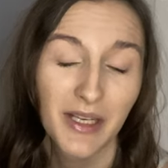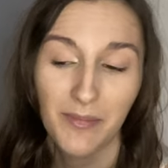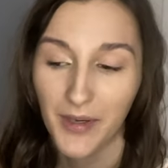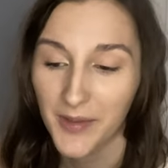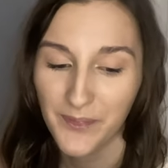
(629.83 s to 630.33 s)

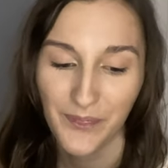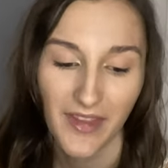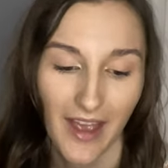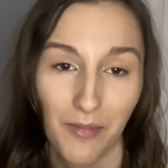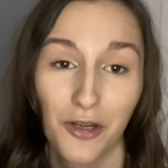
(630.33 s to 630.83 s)
But
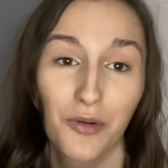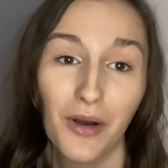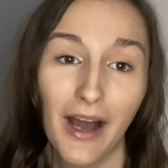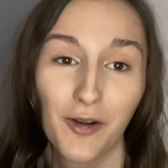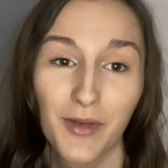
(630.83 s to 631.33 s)
yeah, I'm gonna go
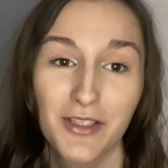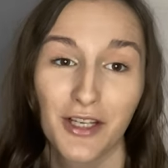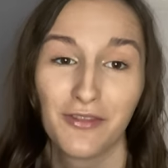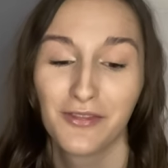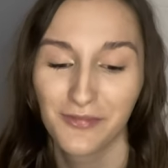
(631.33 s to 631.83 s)
iron my
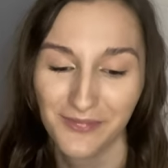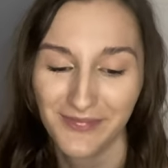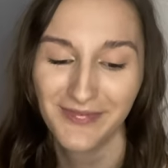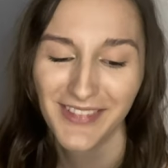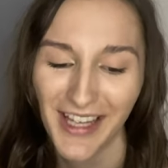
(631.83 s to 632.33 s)
stuff
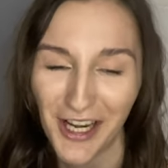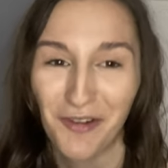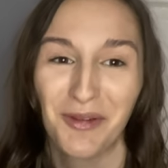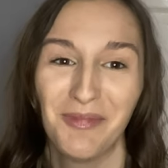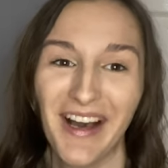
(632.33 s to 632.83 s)
and I'll
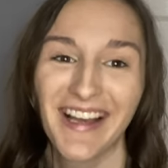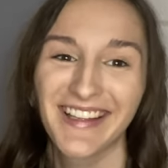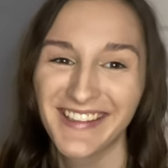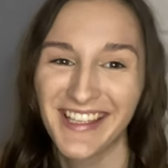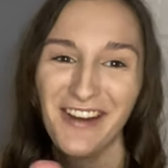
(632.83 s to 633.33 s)
be back
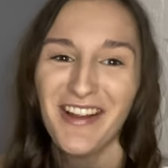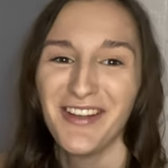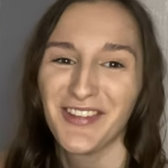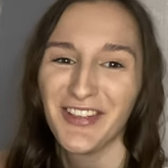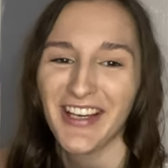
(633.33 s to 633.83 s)
to get ready
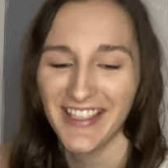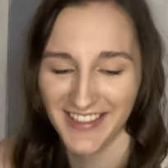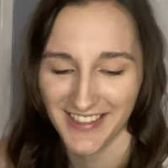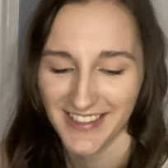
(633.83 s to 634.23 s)
with you guys.